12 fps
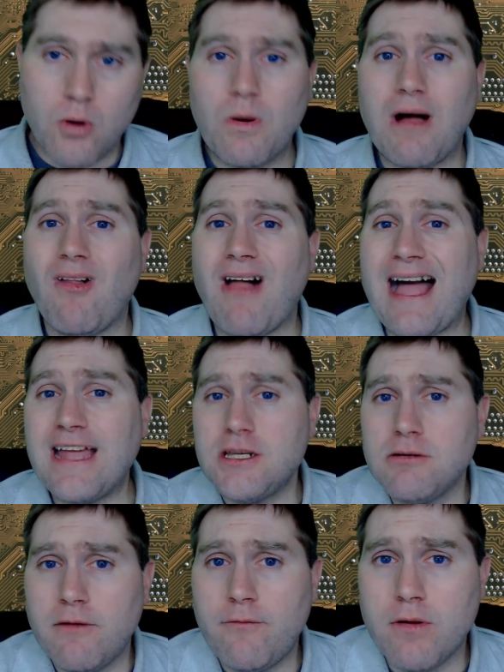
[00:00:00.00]
Well, I
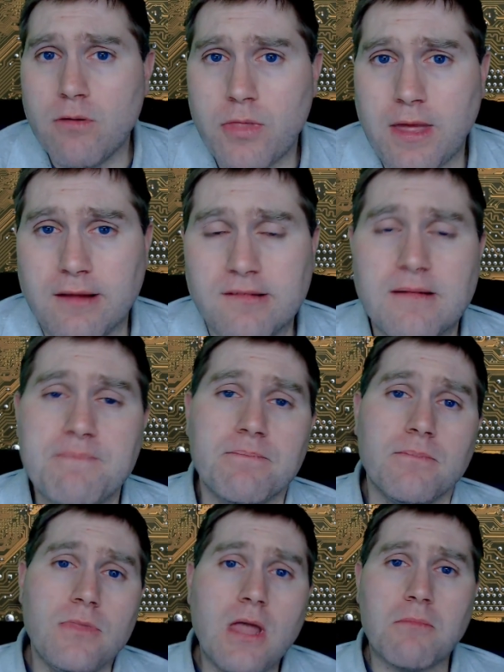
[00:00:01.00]
do a few things.
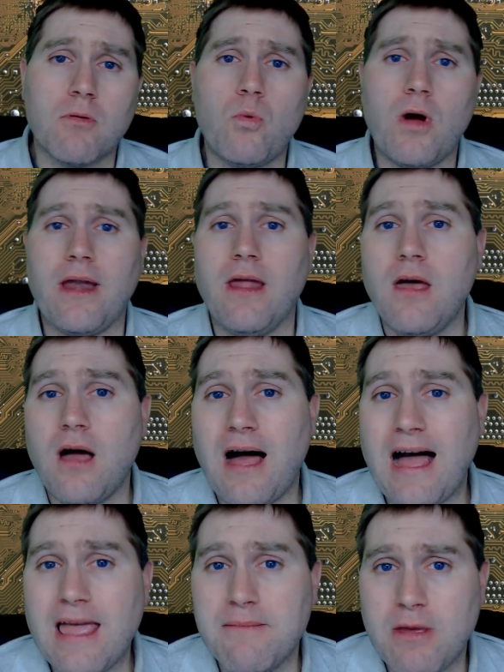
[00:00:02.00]
Number one,
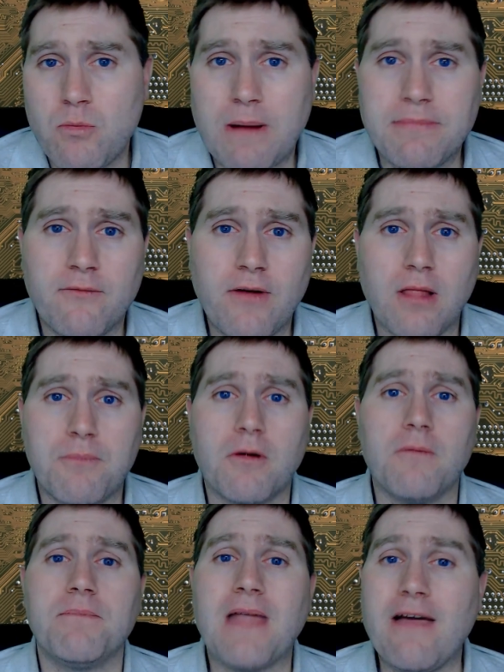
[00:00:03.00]
I am a web developer.